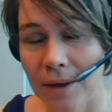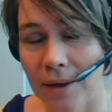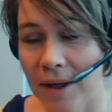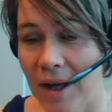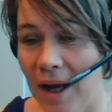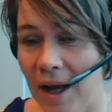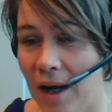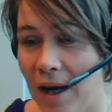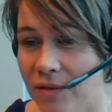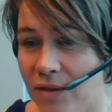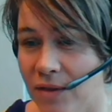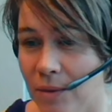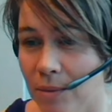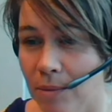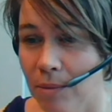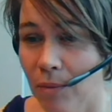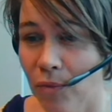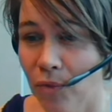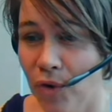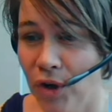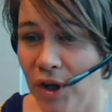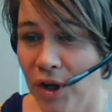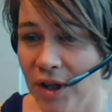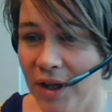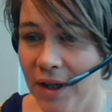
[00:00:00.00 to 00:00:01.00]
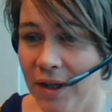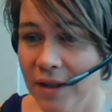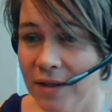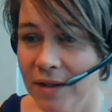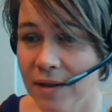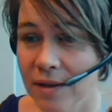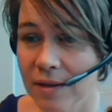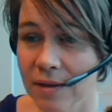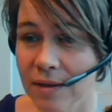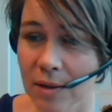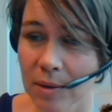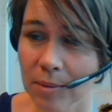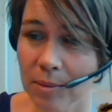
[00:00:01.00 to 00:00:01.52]
they have some
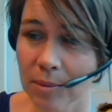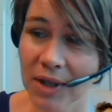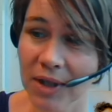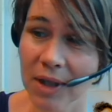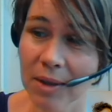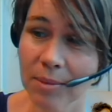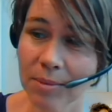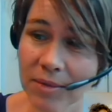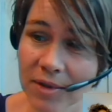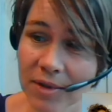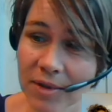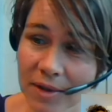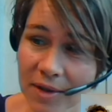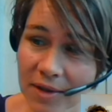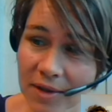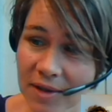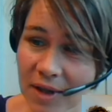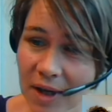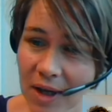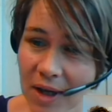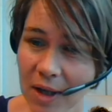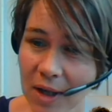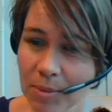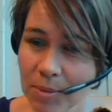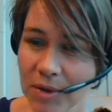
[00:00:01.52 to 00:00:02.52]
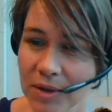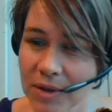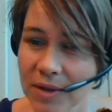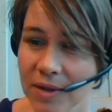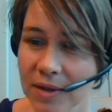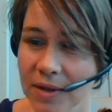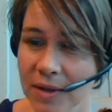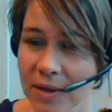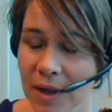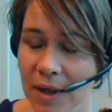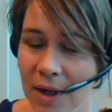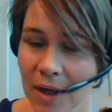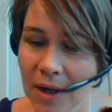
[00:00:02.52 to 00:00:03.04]
readings and sometimes
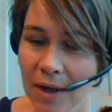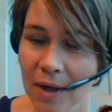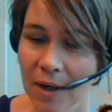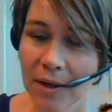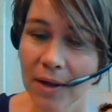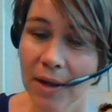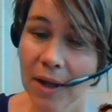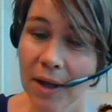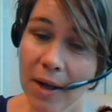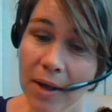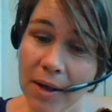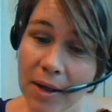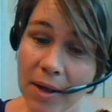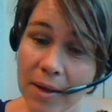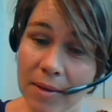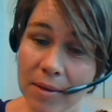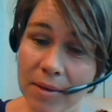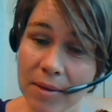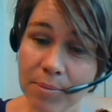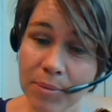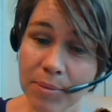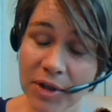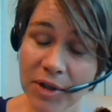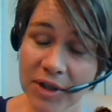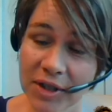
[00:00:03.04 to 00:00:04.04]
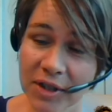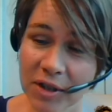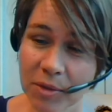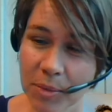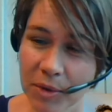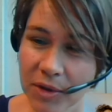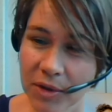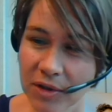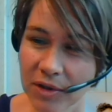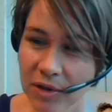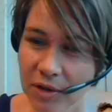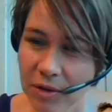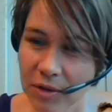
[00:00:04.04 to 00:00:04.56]
assignments that
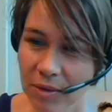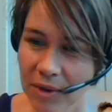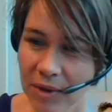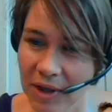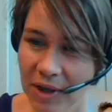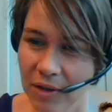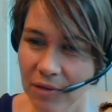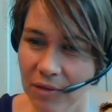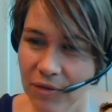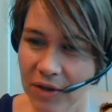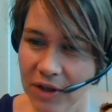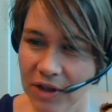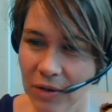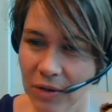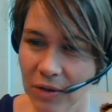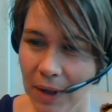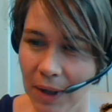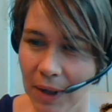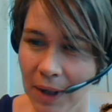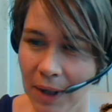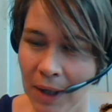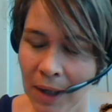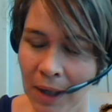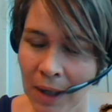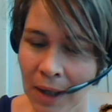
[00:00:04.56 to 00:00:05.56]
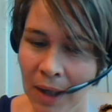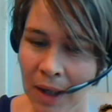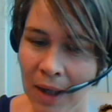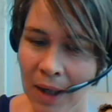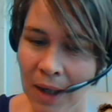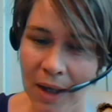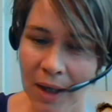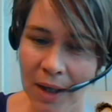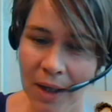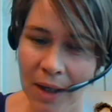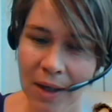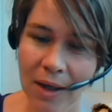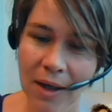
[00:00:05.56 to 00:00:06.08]
participants do individually.
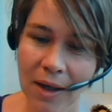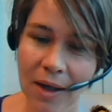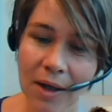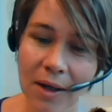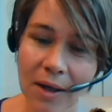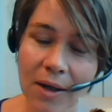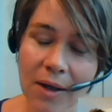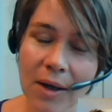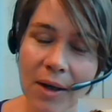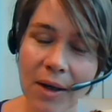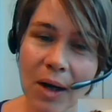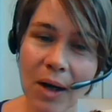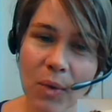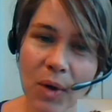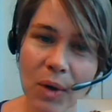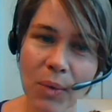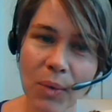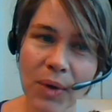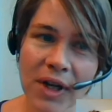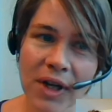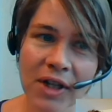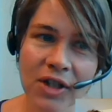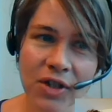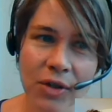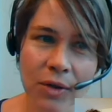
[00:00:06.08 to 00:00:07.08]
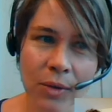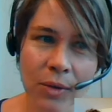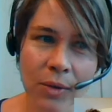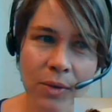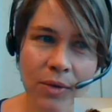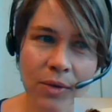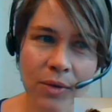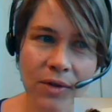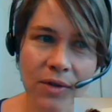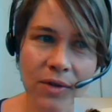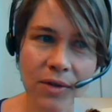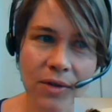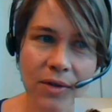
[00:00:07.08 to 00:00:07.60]
And when we
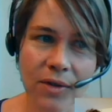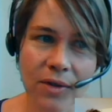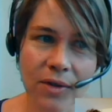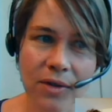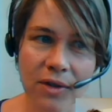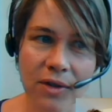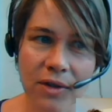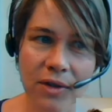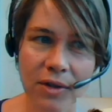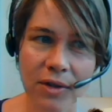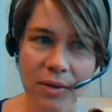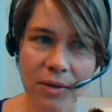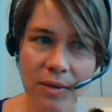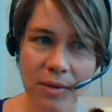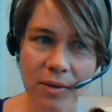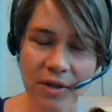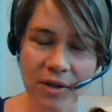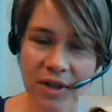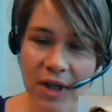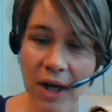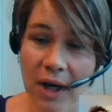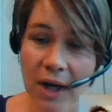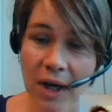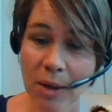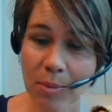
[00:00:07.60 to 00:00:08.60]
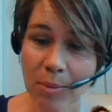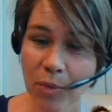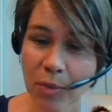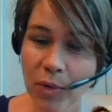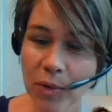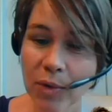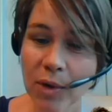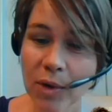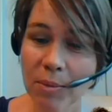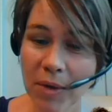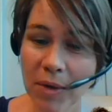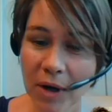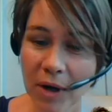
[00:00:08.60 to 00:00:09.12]
chose to design a
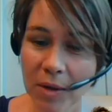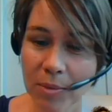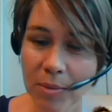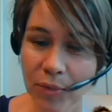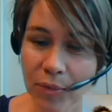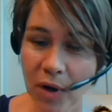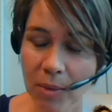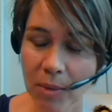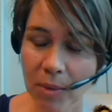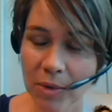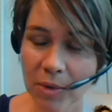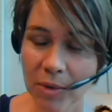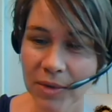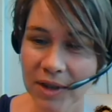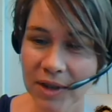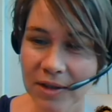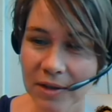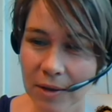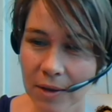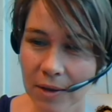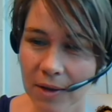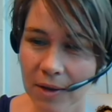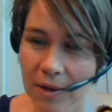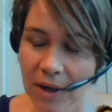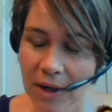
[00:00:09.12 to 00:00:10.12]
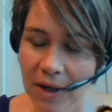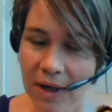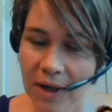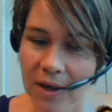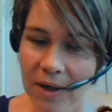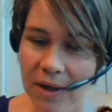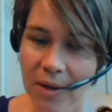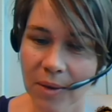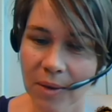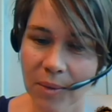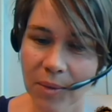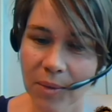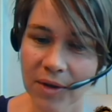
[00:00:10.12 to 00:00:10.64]
MOOC about problem-based
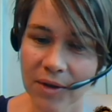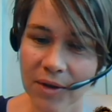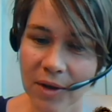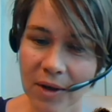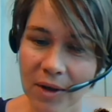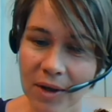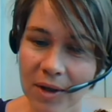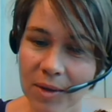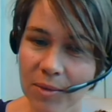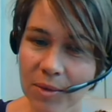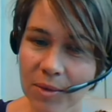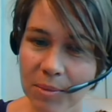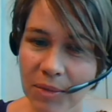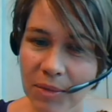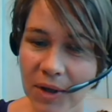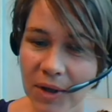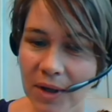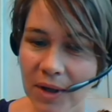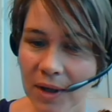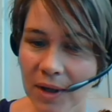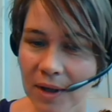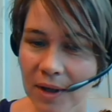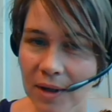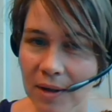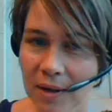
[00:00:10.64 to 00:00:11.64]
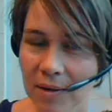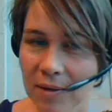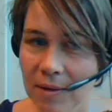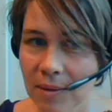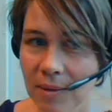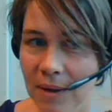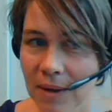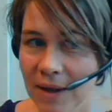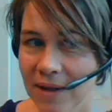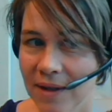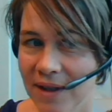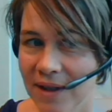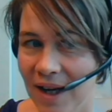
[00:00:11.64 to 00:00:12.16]
learning, we thought it would be
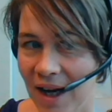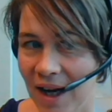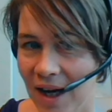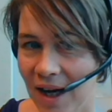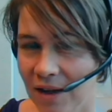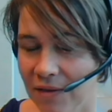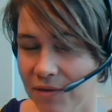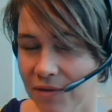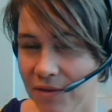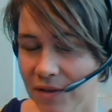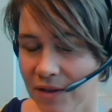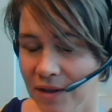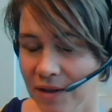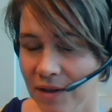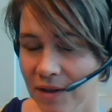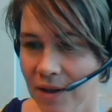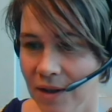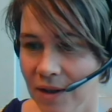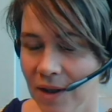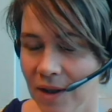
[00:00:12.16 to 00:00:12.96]
quite daft